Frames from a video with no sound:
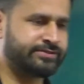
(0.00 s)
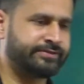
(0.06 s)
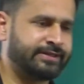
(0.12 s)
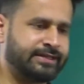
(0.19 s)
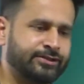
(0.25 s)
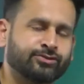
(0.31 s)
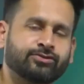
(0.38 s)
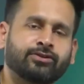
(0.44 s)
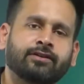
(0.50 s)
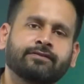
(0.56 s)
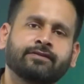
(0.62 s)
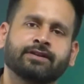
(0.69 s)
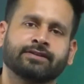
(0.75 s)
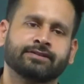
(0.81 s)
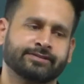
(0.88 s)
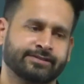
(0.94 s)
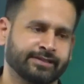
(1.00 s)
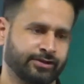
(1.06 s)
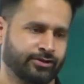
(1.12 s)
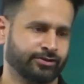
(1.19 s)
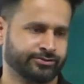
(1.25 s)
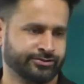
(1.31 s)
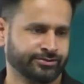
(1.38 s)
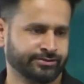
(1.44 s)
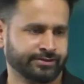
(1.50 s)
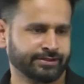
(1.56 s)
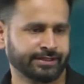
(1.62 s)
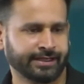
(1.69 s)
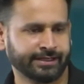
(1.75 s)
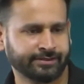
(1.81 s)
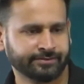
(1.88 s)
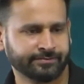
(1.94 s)
we'll do of silogs,
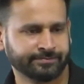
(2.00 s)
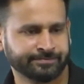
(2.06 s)
right?